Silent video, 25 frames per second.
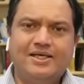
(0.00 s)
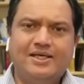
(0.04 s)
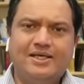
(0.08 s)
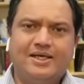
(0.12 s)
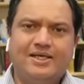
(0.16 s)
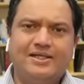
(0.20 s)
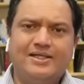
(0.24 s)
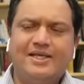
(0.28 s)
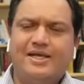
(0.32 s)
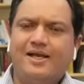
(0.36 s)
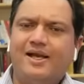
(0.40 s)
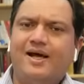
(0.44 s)

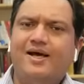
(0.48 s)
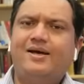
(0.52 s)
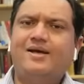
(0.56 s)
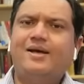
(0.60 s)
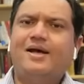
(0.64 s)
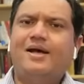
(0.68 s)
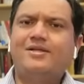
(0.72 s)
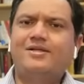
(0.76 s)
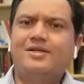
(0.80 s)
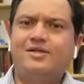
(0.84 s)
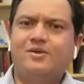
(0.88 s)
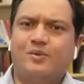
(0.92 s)
But there are
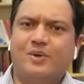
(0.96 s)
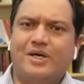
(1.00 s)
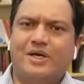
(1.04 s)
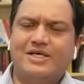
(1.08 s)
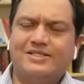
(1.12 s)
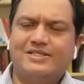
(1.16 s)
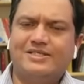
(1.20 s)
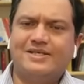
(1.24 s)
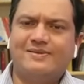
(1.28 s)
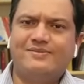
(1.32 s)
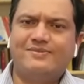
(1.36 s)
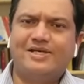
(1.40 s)
other
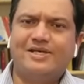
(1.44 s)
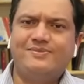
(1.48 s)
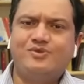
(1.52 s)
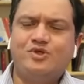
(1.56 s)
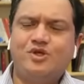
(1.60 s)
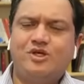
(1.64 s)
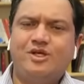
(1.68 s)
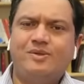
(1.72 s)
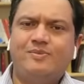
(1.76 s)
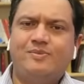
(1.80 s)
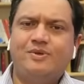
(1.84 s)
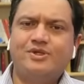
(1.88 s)
ways. Sometimes
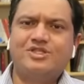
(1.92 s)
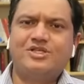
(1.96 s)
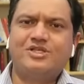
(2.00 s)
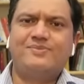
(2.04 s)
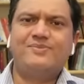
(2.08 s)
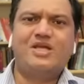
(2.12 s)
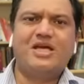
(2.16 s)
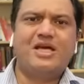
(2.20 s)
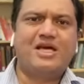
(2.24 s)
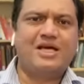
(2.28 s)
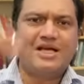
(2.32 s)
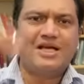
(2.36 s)
you can put
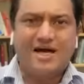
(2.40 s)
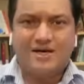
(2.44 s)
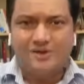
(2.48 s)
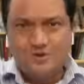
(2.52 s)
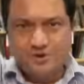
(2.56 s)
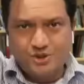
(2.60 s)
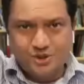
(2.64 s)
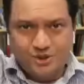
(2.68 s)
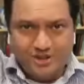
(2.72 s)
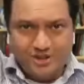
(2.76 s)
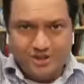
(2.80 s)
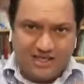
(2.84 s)
something around
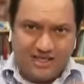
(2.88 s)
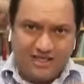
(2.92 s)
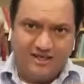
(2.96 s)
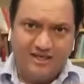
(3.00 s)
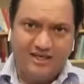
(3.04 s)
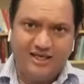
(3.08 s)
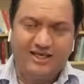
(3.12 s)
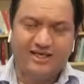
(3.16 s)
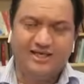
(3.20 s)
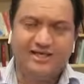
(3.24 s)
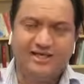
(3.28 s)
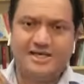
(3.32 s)
your neck
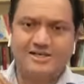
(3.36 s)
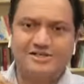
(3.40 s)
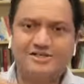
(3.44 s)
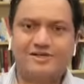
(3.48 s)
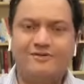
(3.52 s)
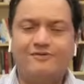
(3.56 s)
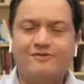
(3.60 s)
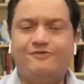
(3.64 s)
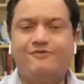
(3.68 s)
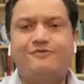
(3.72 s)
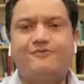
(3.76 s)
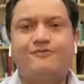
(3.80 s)
and as
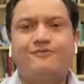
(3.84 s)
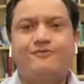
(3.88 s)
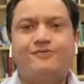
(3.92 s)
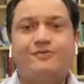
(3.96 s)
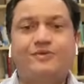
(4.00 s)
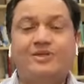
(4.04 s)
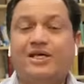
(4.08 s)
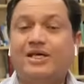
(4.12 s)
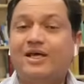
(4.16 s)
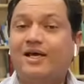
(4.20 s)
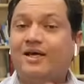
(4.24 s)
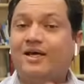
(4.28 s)
if
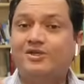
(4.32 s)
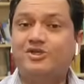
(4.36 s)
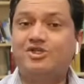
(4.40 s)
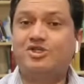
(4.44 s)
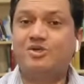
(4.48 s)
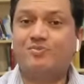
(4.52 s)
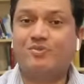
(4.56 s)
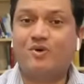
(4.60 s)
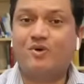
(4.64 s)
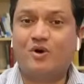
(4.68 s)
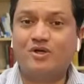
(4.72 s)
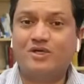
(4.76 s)
the head is
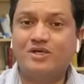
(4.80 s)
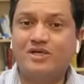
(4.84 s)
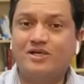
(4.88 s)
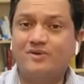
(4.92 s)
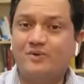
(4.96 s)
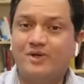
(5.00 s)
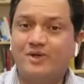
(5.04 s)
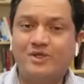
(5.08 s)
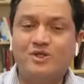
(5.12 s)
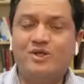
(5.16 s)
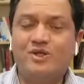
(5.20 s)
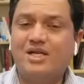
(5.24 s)
supported
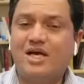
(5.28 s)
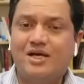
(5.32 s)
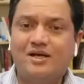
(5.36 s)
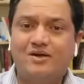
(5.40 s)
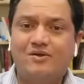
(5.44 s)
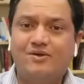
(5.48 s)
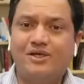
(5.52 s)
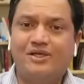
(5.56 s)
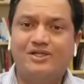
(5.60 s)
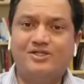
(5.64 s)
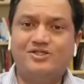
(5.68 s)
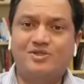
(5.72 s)
when you're not
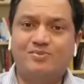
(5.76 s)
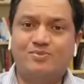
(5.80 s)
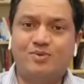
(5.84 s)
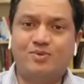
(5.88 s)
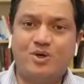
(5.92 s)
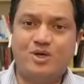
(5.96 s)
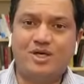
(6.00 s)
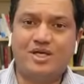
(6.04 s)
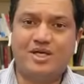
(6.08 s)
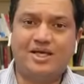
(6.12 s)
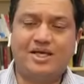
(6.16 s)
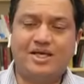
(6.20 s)
really
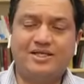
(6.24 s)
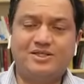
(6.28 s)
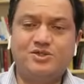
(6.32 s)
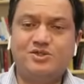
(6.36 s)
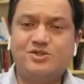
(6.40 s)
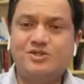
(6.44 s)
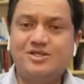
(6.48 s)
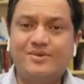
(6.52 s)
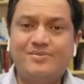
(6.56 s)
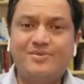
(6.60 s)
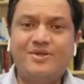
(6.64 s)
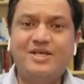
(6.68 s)
supporting it.
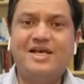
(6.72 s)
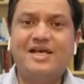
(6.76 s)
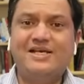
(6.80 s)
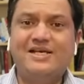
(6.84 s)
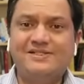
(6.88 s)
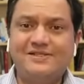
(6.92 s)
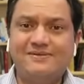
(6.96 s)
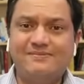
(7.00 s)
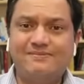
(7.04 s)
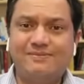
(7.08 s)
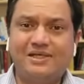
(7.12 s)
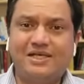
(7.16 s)
So something
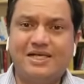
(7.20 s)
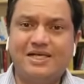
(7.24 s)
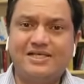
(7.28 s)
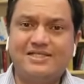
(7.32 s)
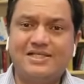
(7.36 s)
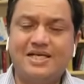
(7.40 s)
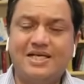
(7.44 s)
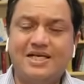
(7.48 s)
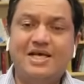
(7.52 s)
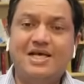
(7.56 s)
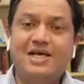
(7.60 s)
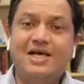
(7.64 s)
as simple
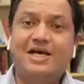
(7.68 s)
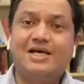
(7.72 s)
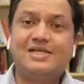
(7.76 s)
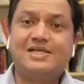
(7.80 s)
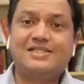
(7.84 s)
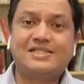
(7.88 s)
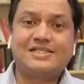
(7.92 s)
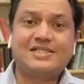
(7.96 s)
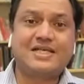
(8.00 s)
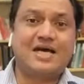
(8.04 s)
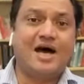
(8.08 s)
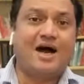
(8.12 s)
as a
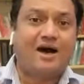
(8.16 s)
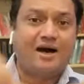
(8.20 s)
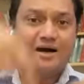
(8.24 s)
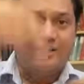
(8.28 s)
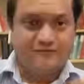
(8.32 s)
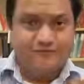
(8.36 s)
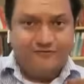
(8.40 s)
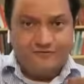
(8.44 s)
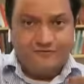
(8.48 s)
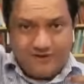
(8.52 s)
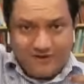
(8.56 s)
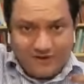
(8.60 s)

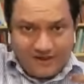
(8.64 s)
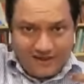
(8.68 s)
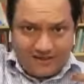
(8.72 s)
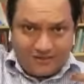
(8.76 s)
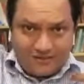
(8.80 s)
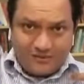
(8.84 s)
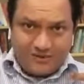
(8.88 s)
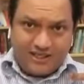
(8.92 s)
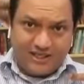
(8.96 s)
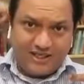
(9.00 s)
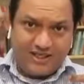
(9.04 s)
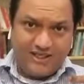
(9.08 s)
scarf
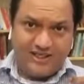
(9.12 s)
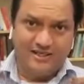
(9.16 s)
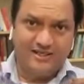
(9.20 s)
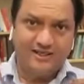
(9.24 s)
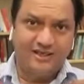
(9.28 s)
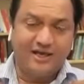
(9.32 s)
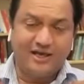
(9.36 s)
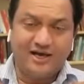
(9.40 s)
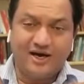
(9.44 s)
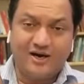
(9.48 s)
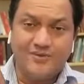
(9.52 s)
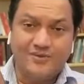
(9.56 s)
around the head,
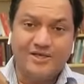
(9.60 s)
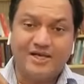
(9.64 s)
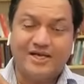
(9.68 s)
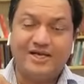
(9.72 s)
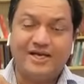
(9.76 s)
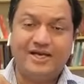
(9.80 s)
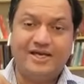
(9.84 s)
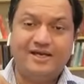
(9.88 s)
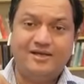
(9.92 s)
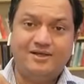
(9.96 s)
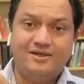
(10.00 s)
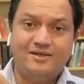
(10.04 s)
around the
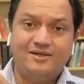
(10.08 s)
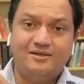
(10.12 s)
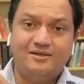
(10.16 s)
neck,